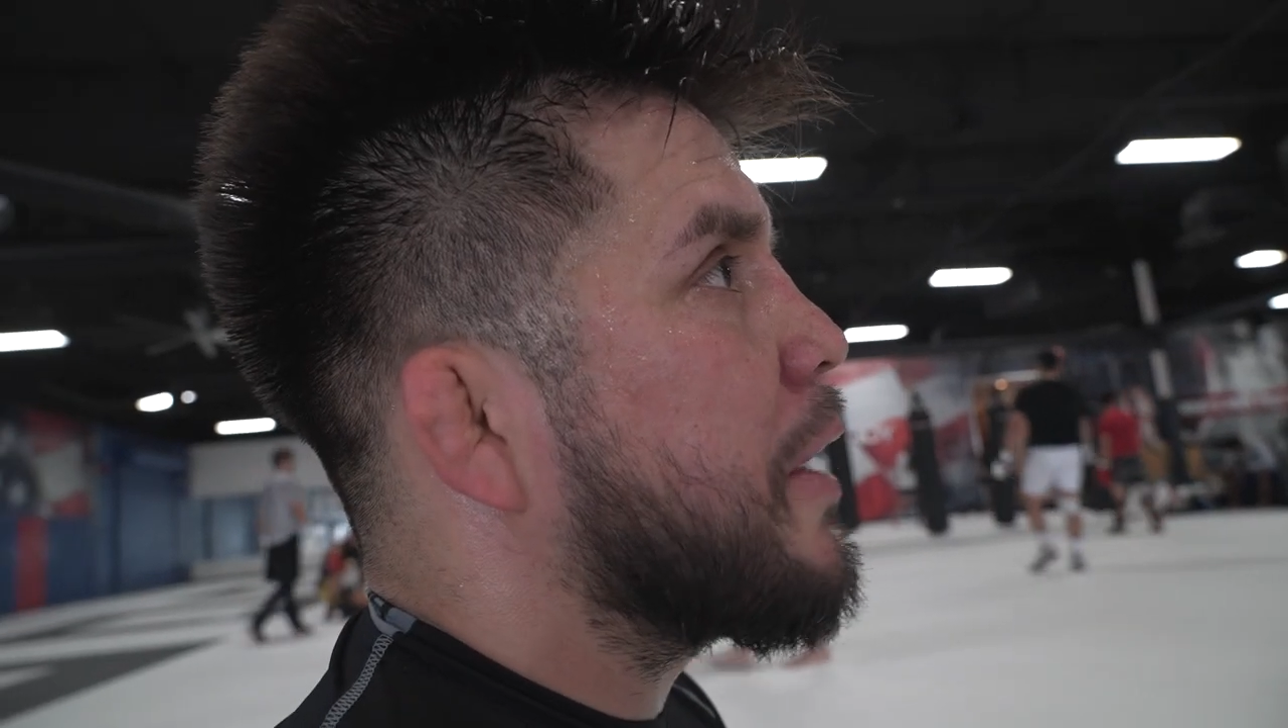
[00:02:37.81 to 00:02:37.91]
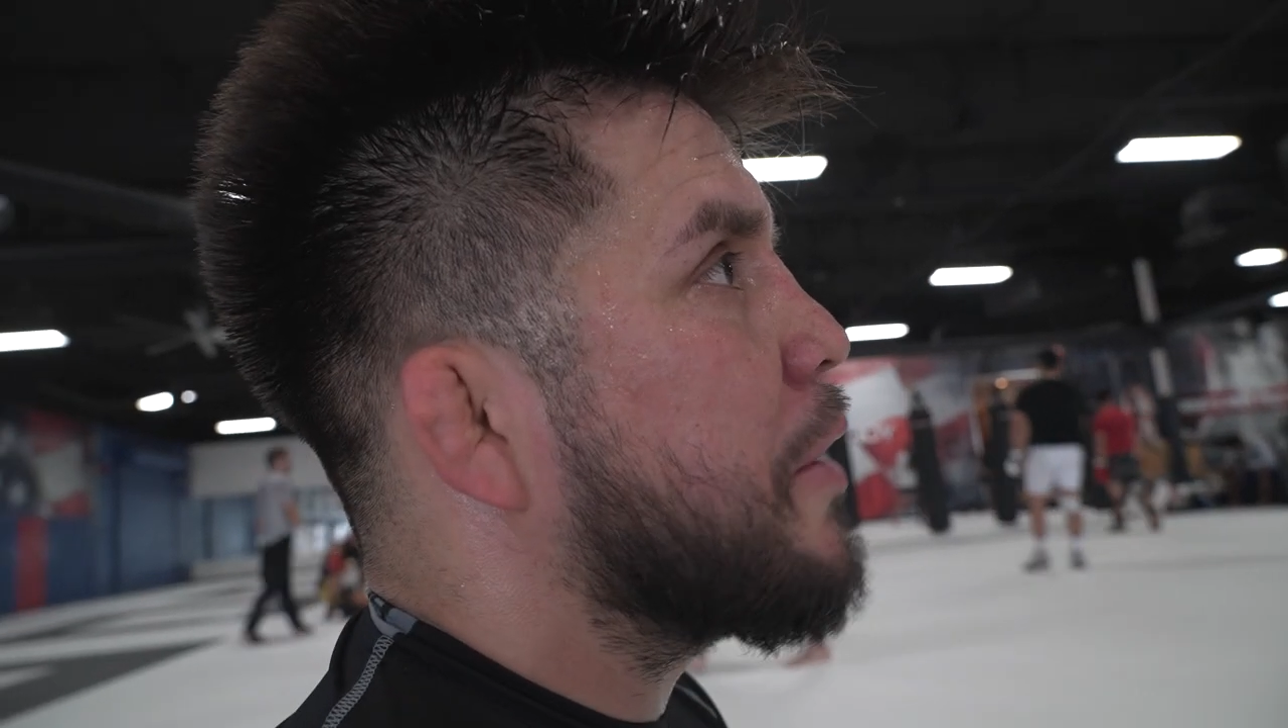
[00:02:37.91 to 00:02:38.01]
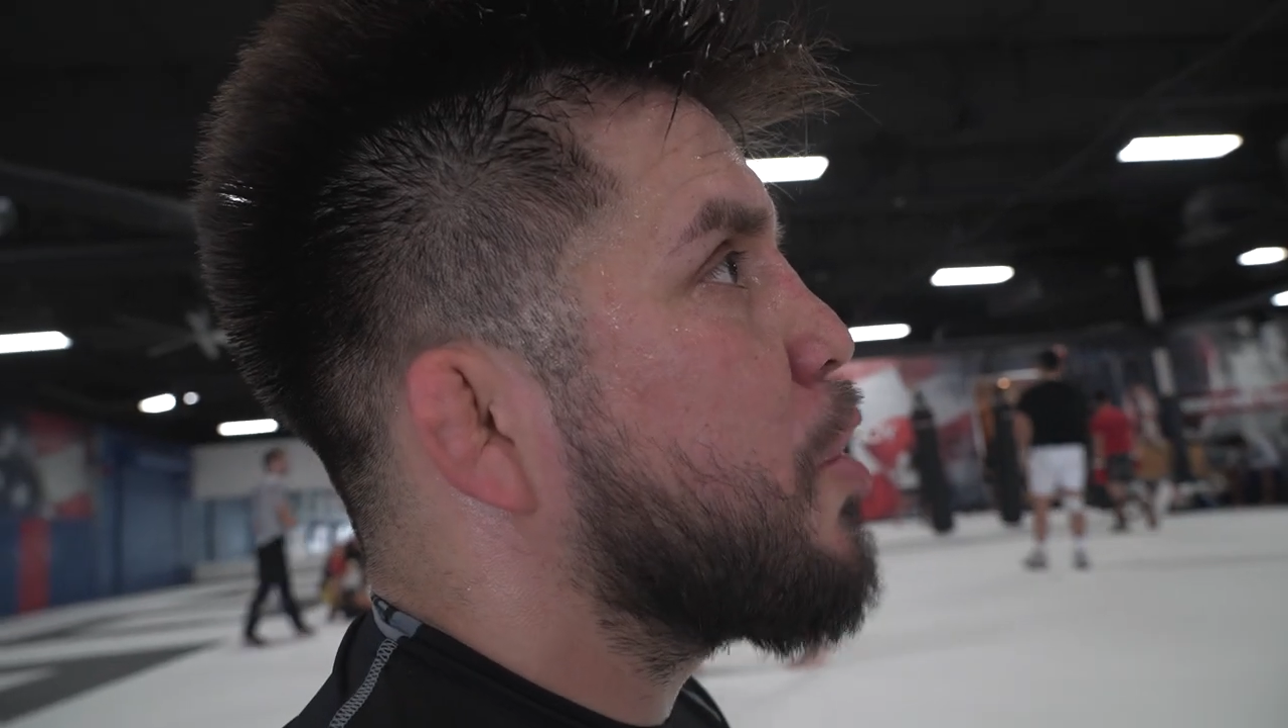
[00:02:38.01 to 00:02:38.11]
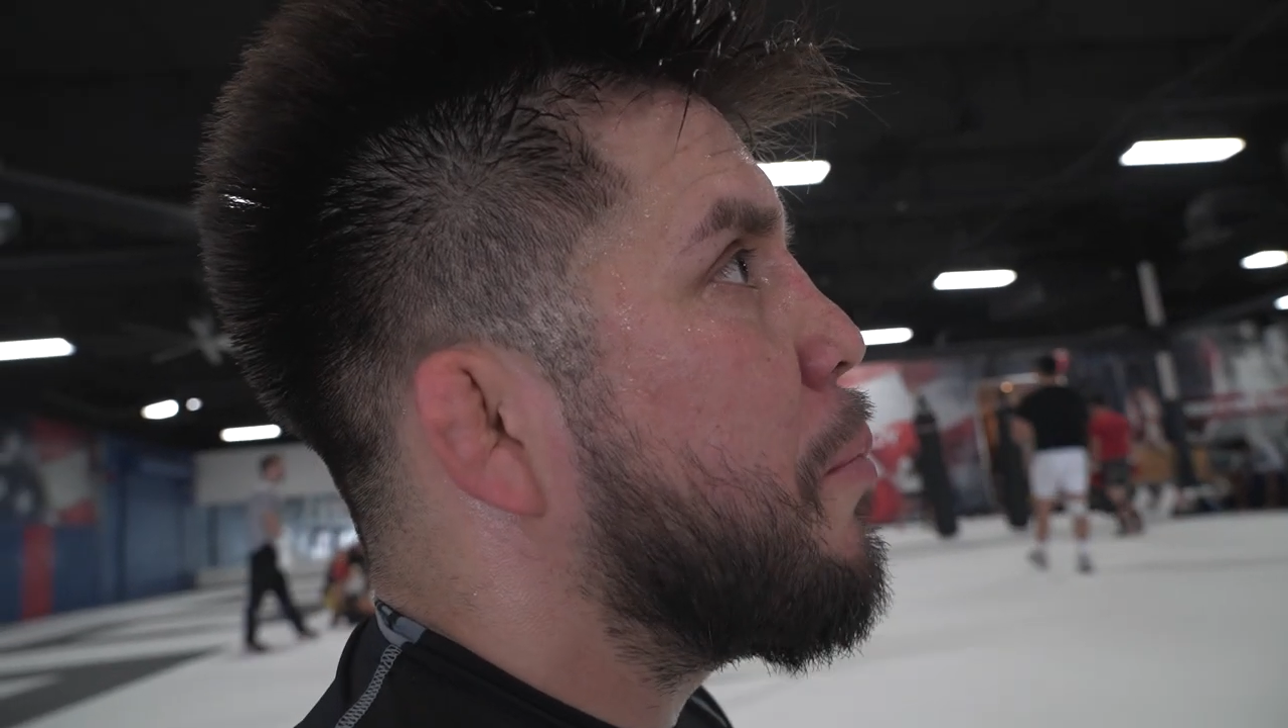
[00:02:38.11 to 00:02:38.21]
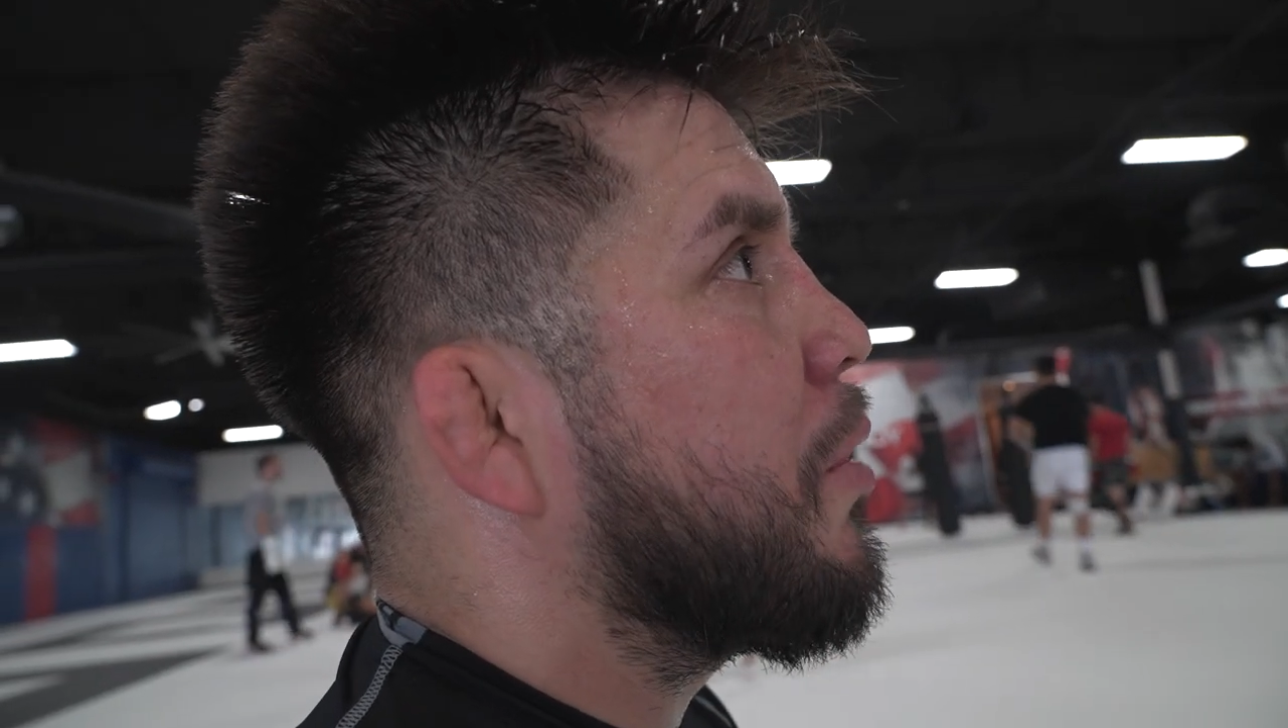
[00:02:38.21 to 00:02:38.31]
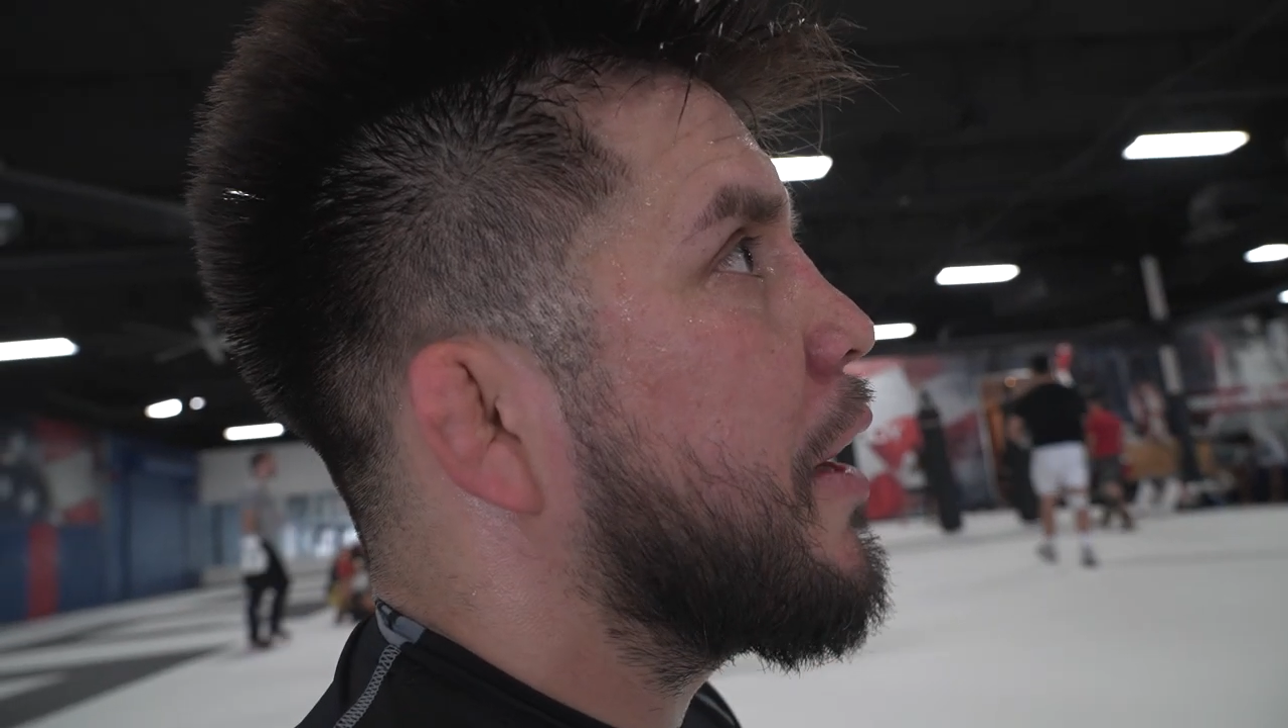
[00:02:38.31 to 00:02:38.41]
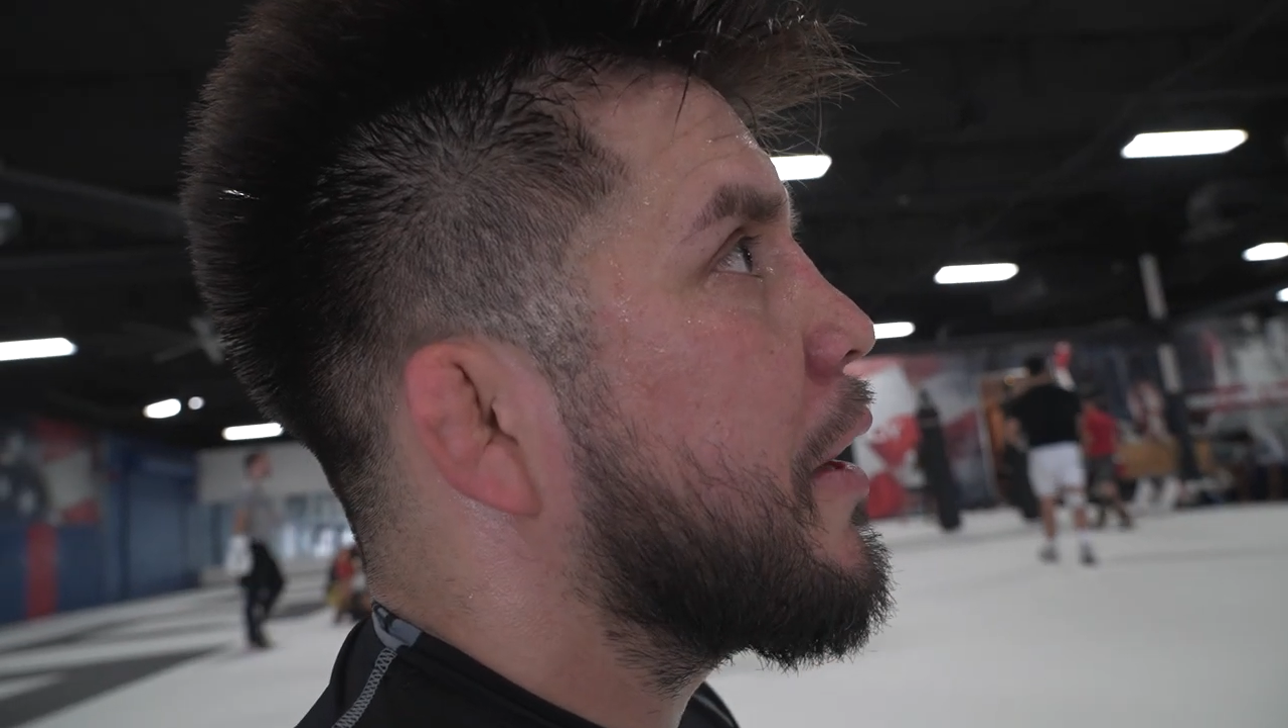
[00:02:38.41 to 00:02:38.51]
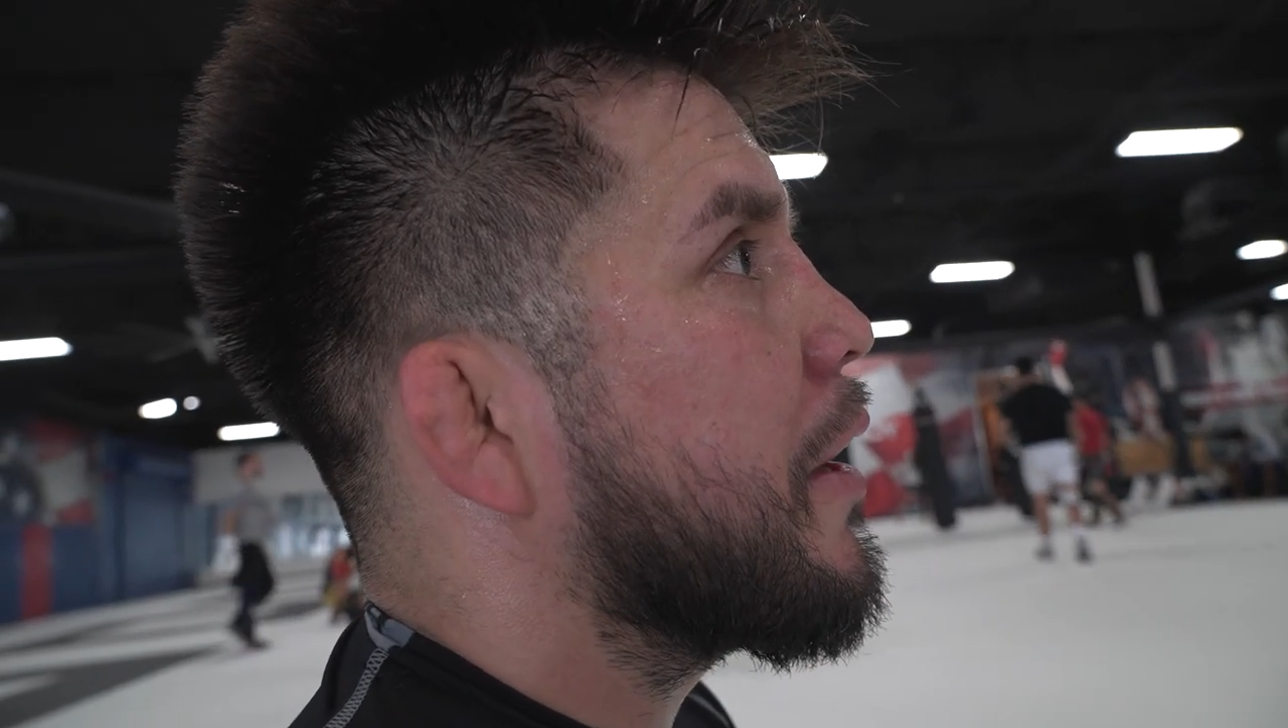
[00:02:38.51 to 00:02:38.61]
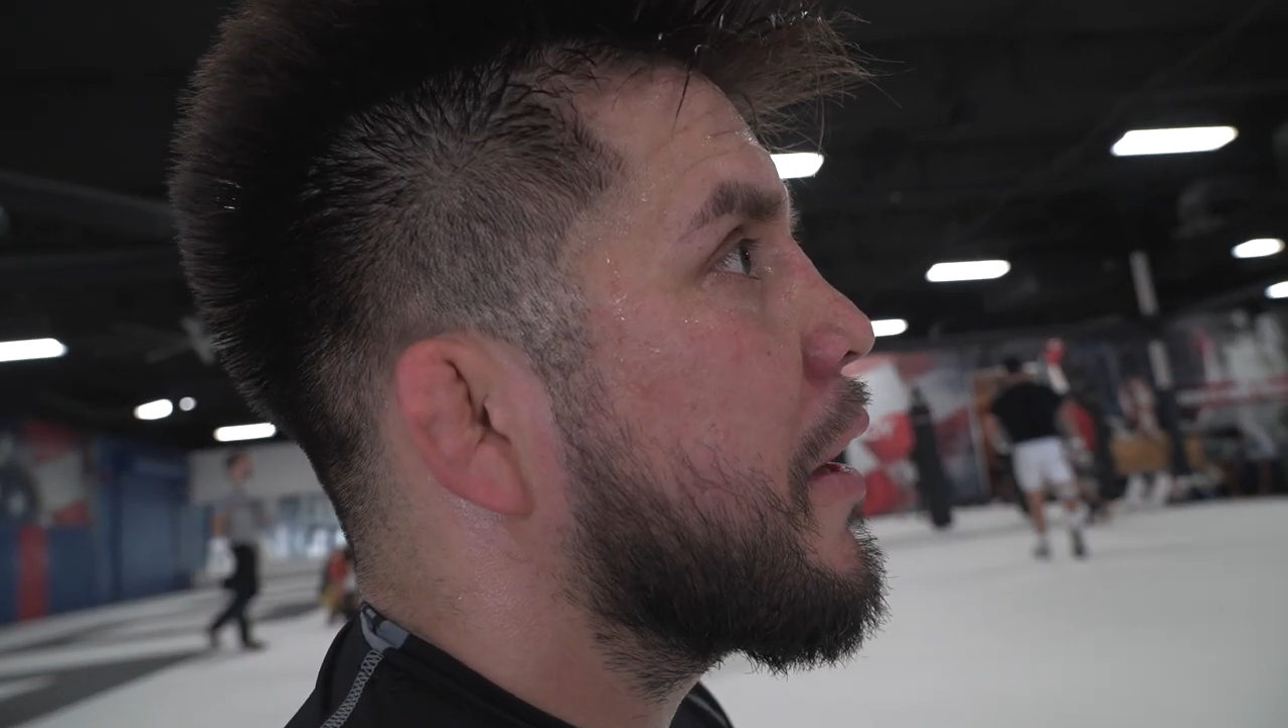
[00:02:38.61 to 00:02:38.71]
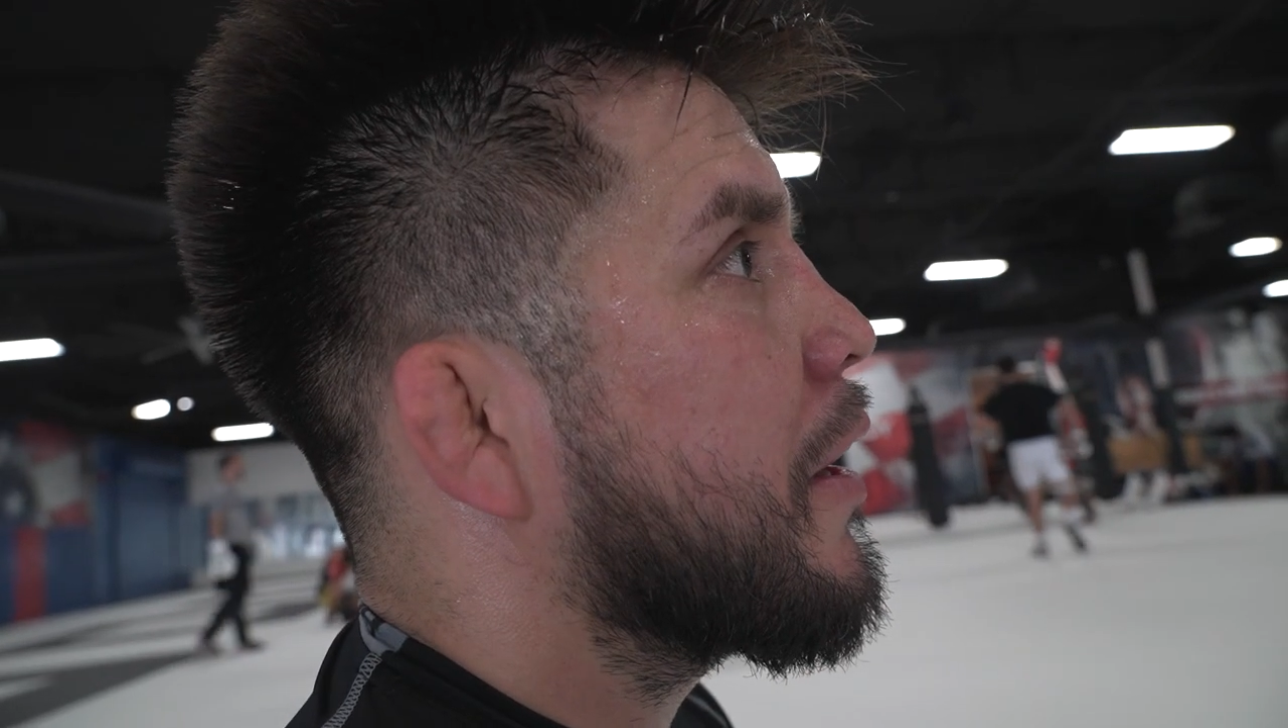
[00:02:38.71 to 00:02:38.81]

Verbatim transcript: like a double leg.